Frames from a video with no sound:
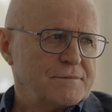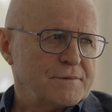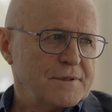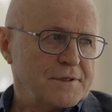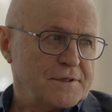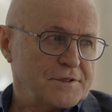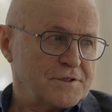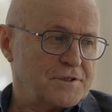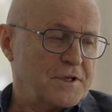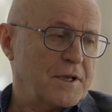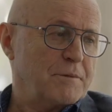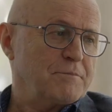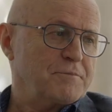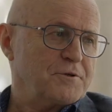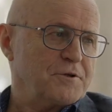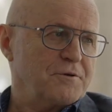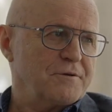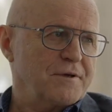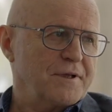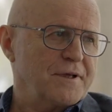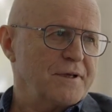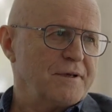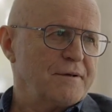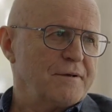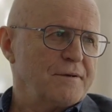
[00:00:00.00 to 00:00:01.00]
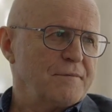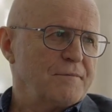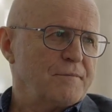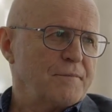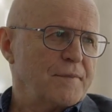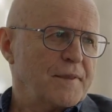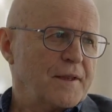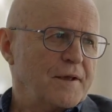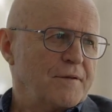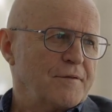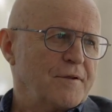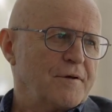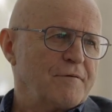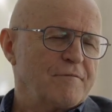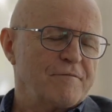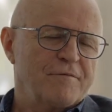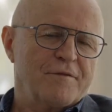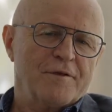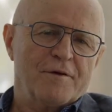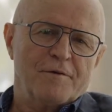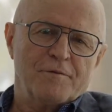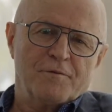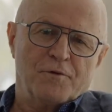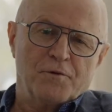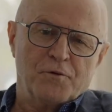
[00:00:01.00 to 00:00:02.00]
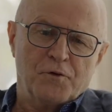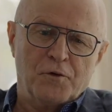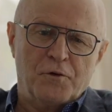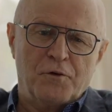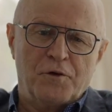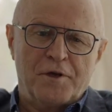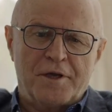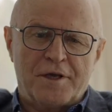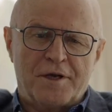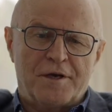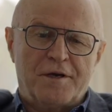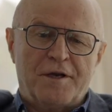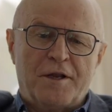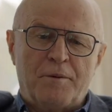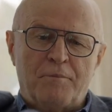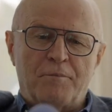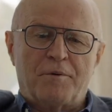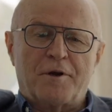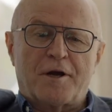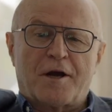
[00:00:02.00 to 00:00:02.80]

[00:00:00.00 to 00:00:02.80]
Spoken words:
stamp duty. Yep. They're doing it in